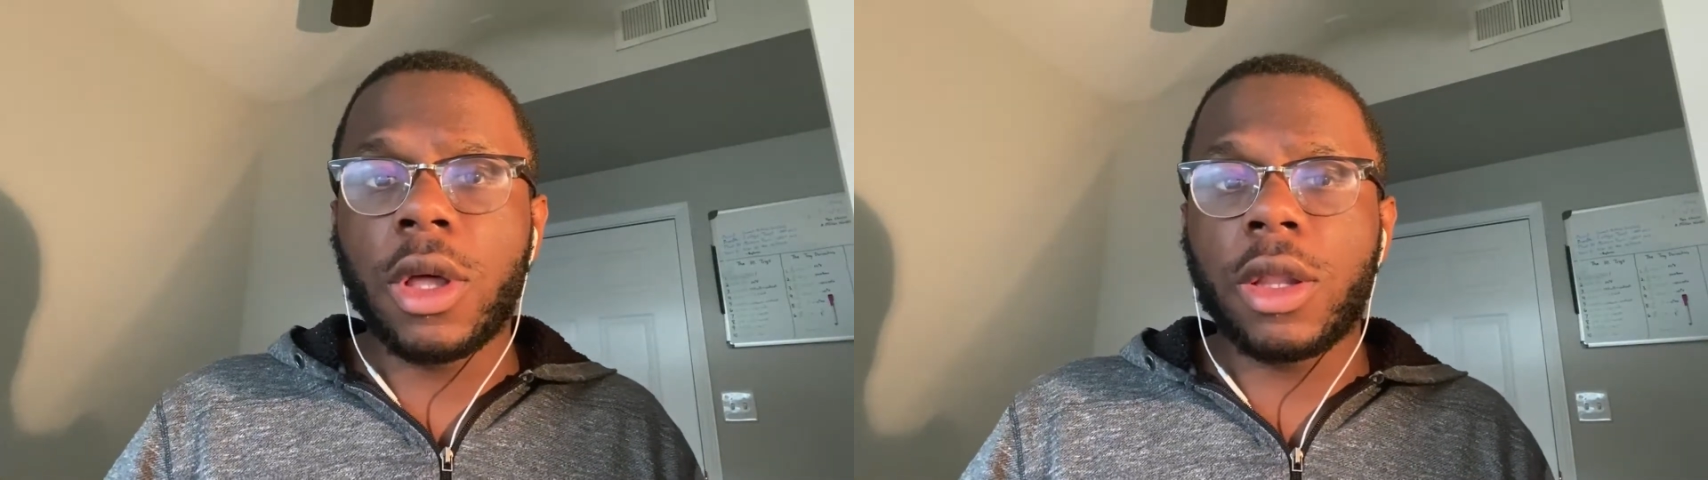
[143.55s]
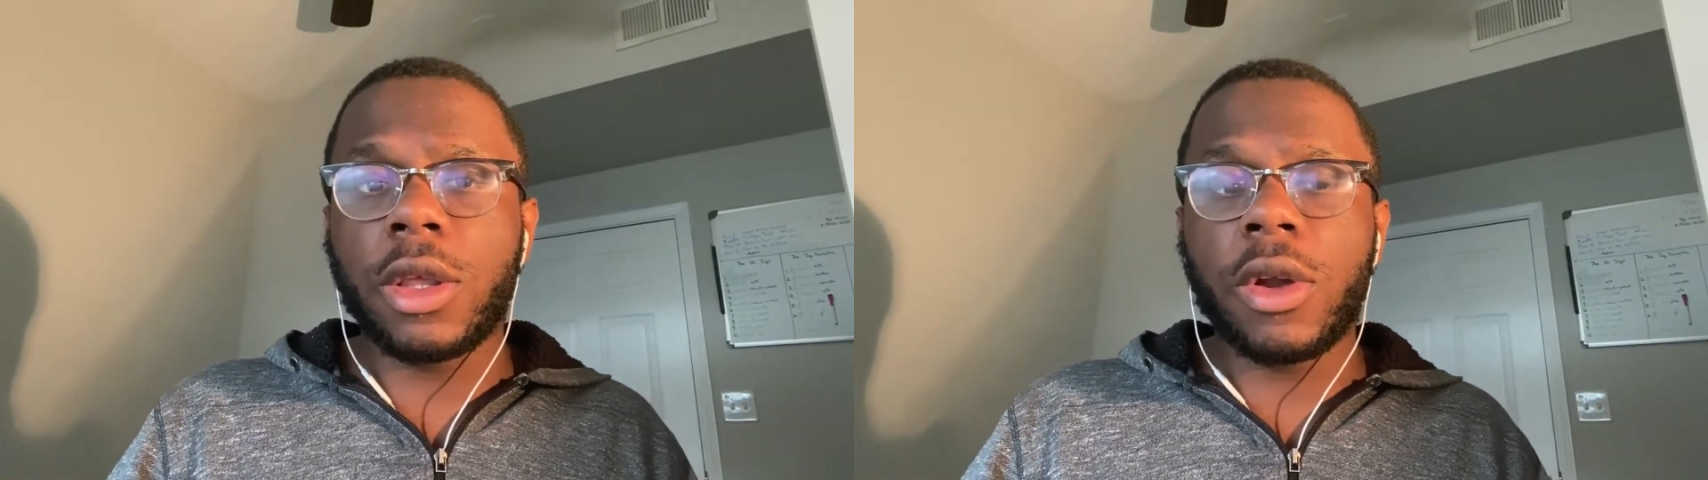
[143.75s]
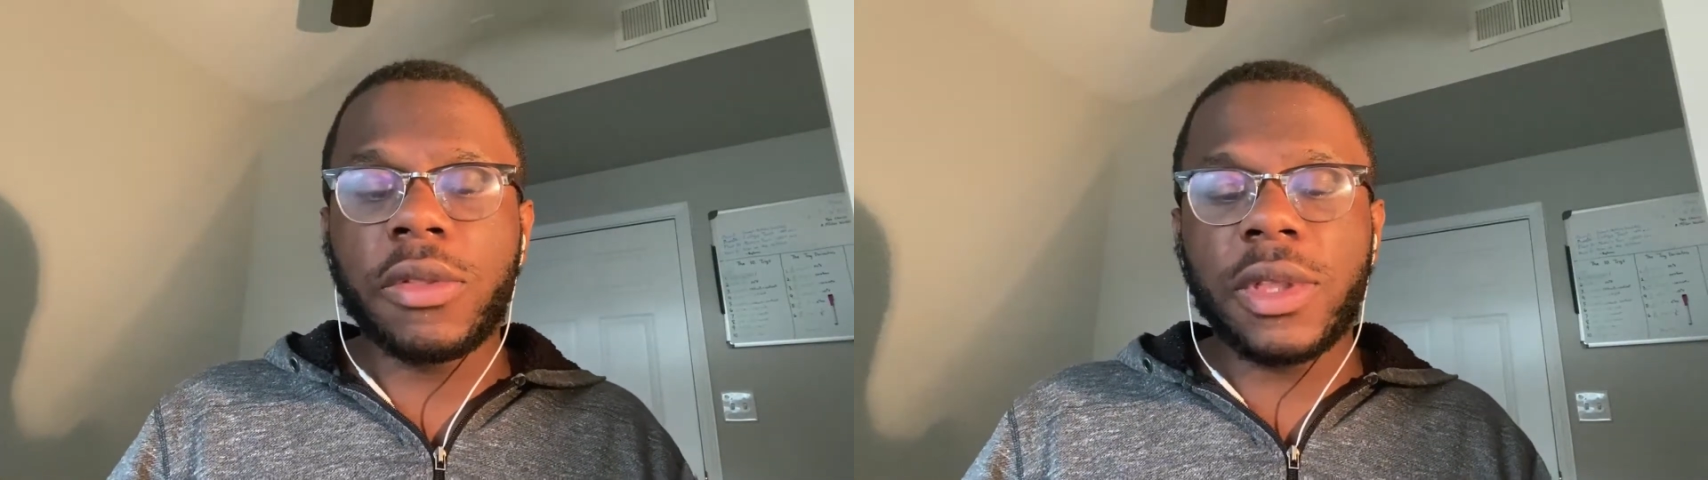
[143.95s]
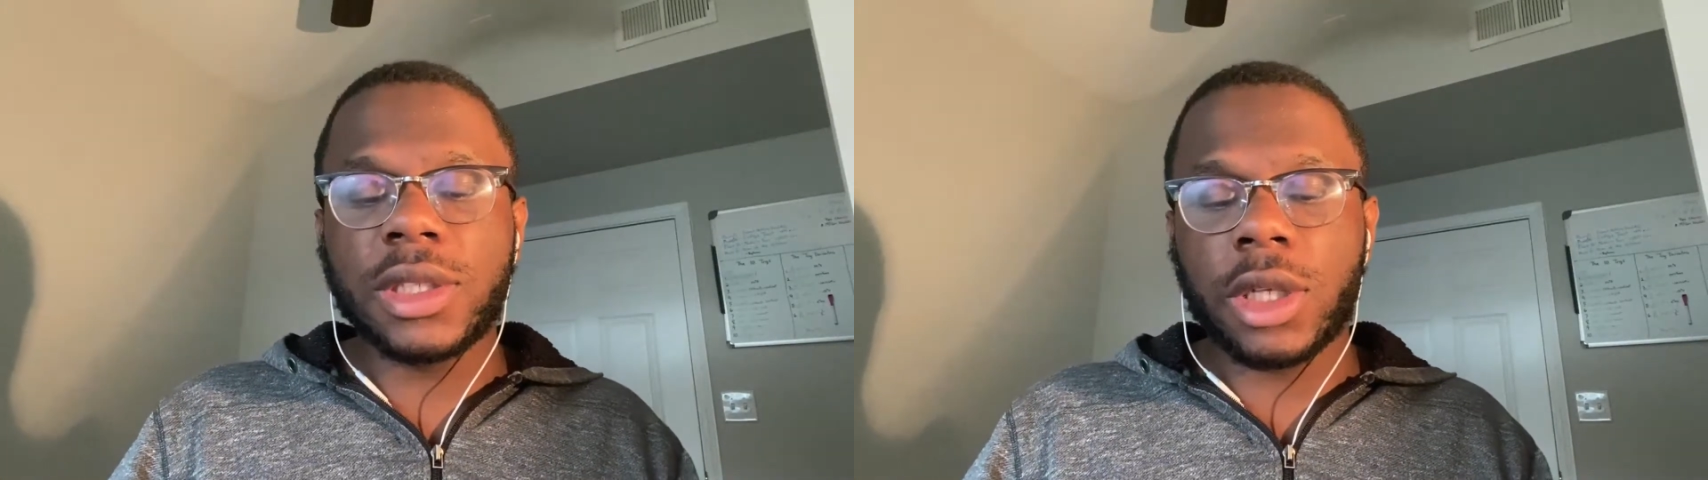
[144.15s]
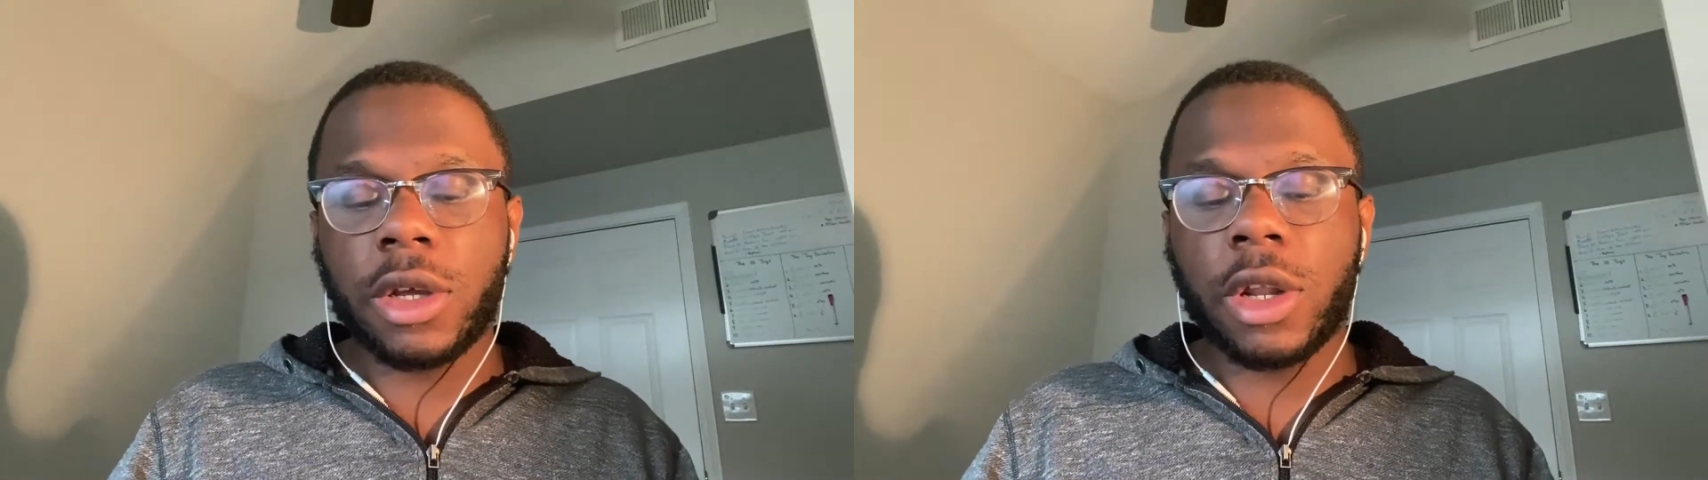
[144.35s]
the only things
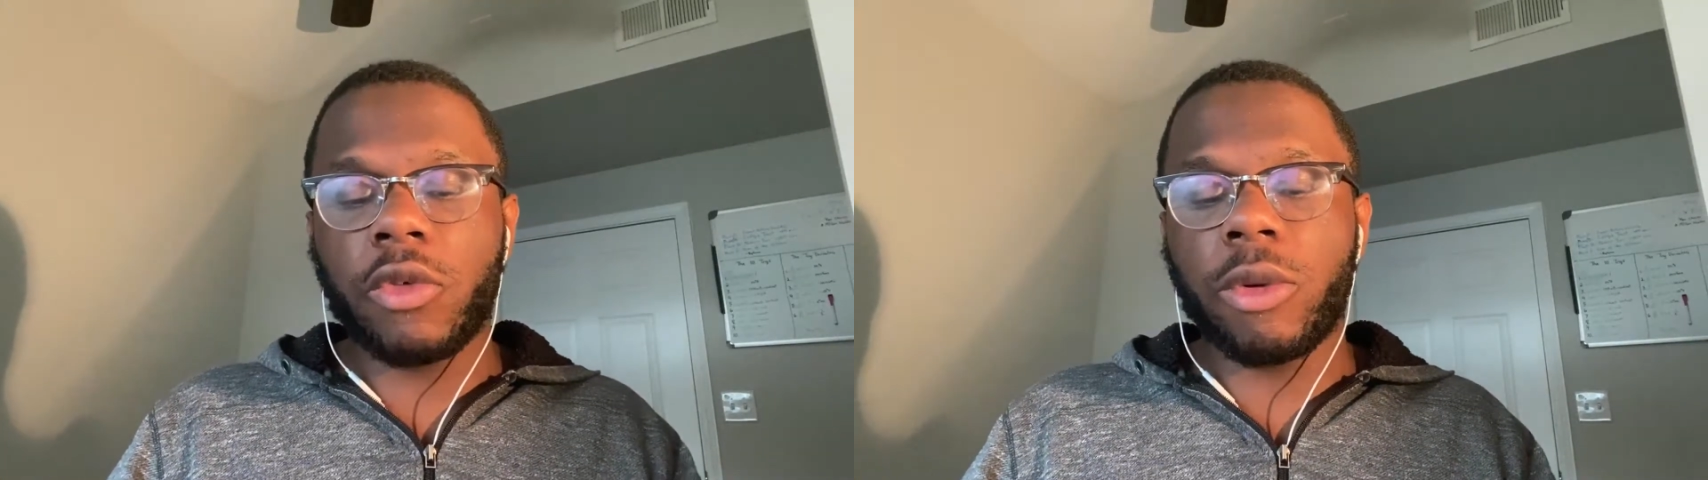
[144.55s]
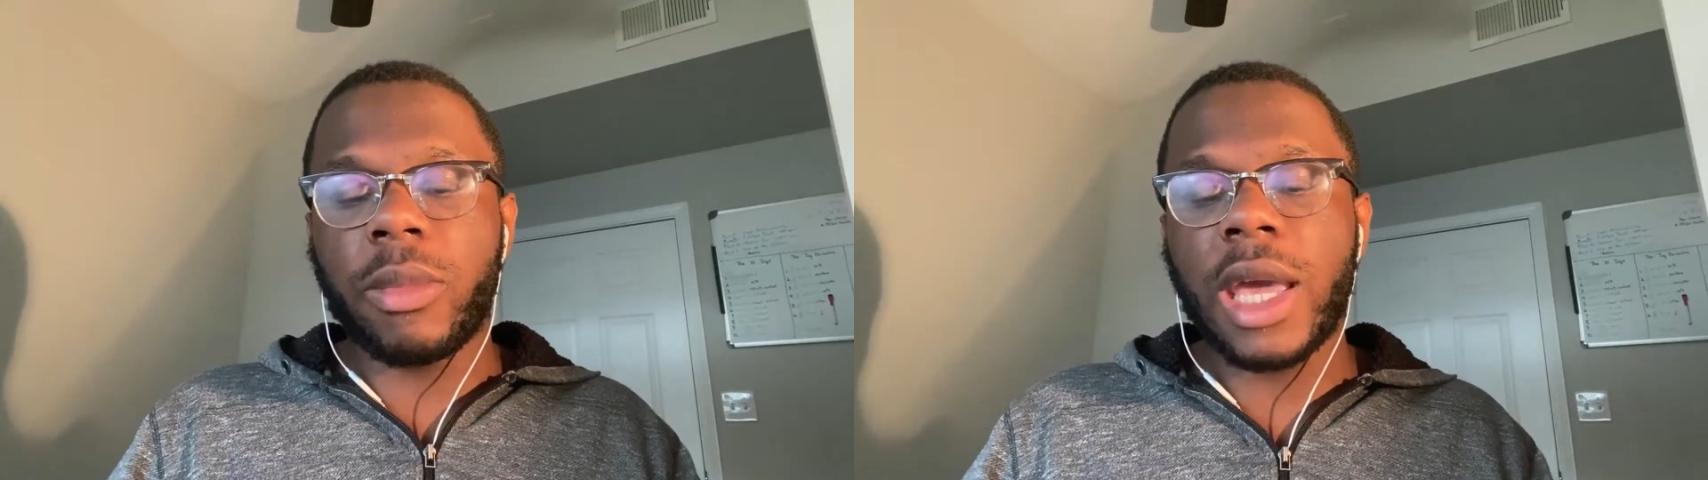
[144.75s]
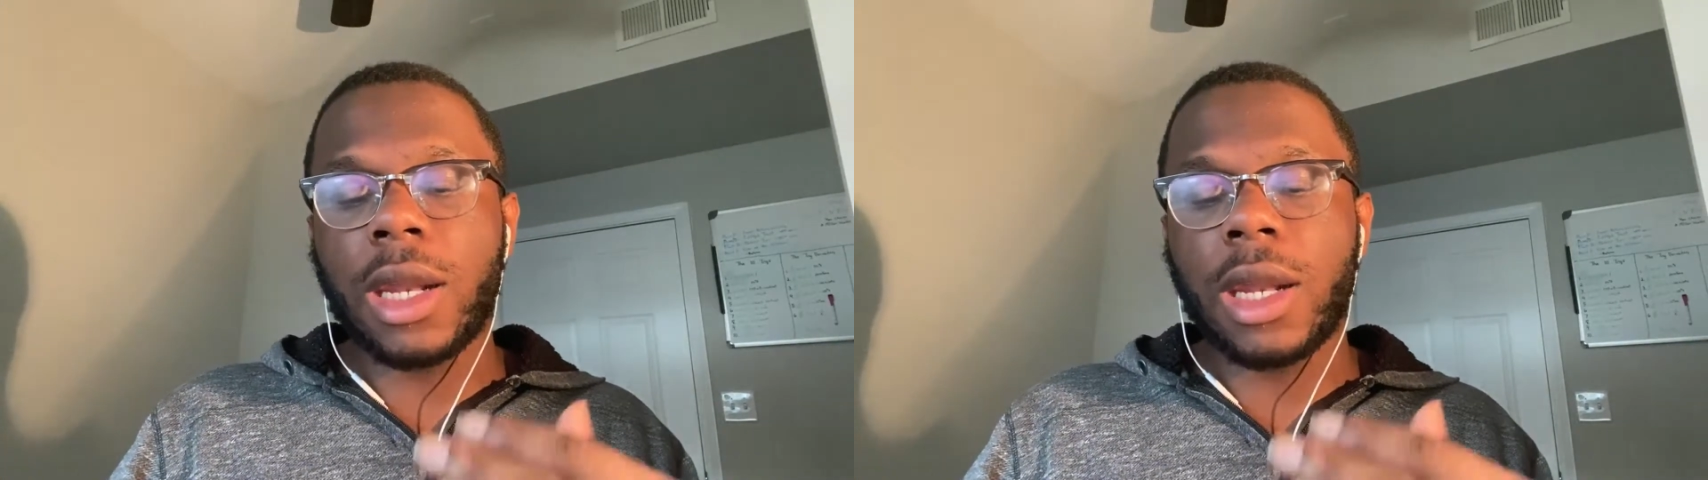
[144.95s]
that are going to remain